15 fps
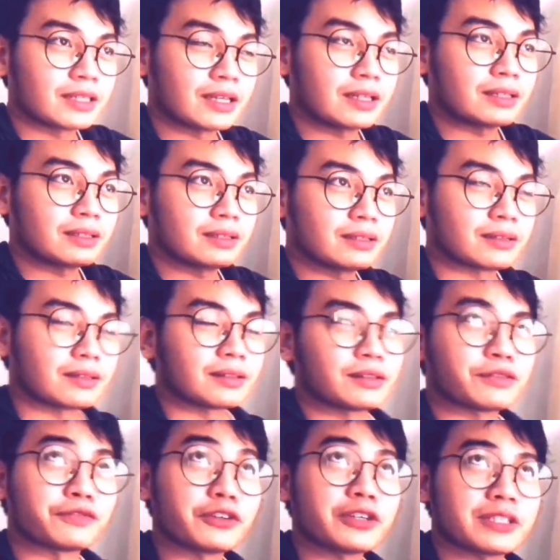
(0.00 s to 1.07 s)
that
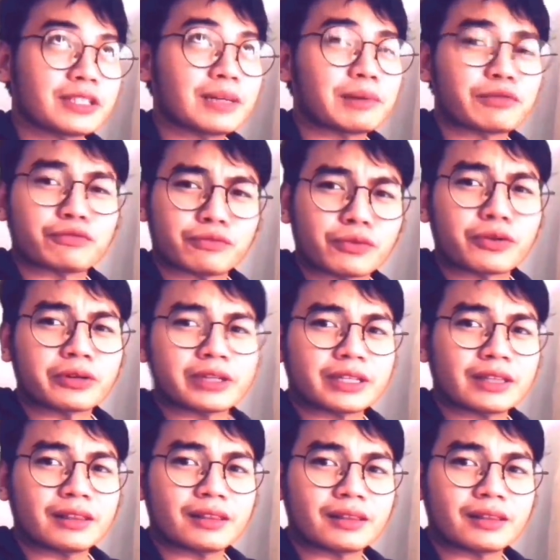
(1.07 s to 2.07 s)
the first time I wore it.